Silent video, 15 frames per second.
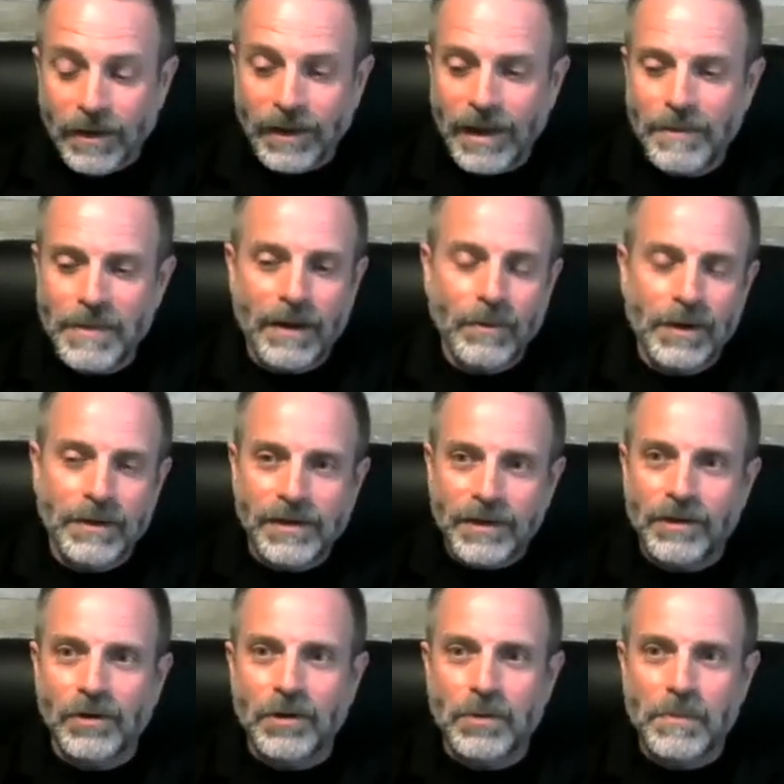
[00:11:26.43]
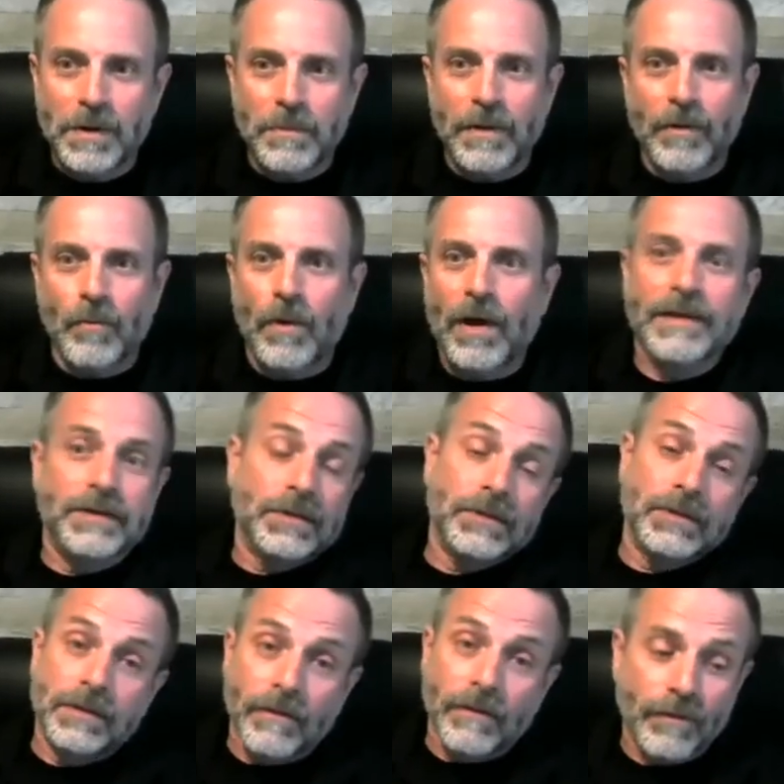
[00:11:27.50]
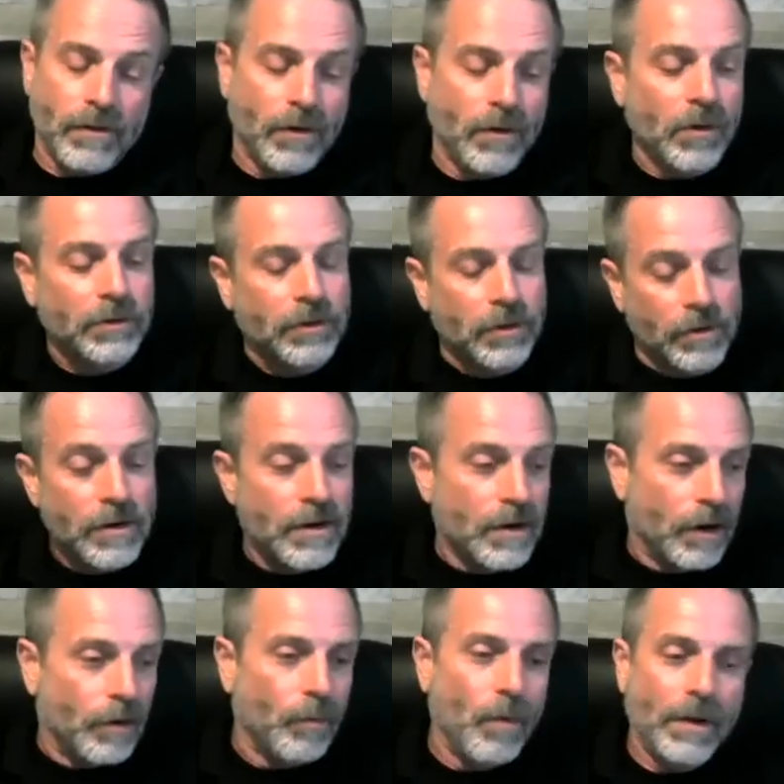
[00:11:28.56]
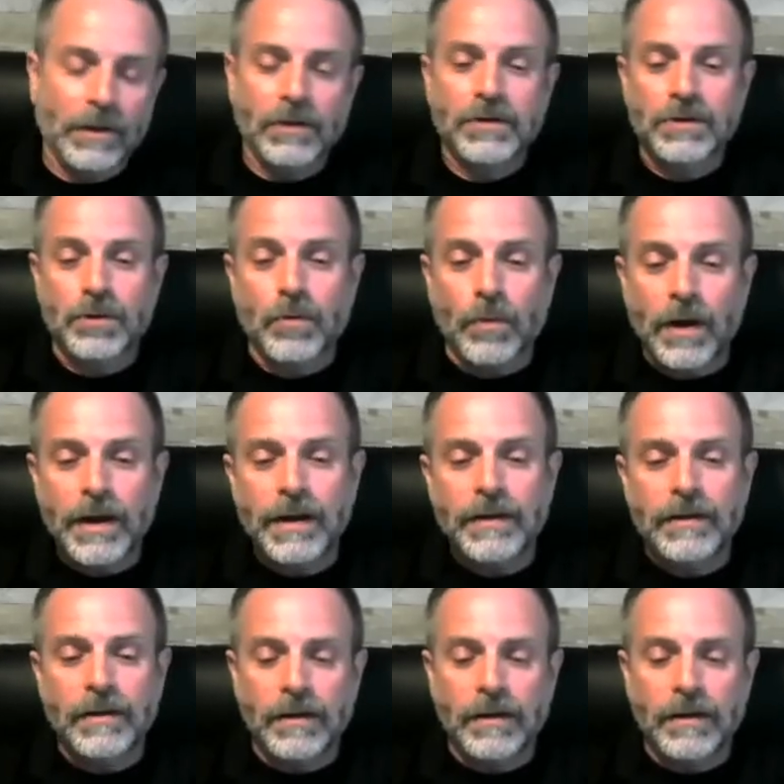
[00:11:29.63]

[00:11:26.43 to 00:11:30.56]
hey man, I want to tell you a little bit about why this is difficult or what looks great.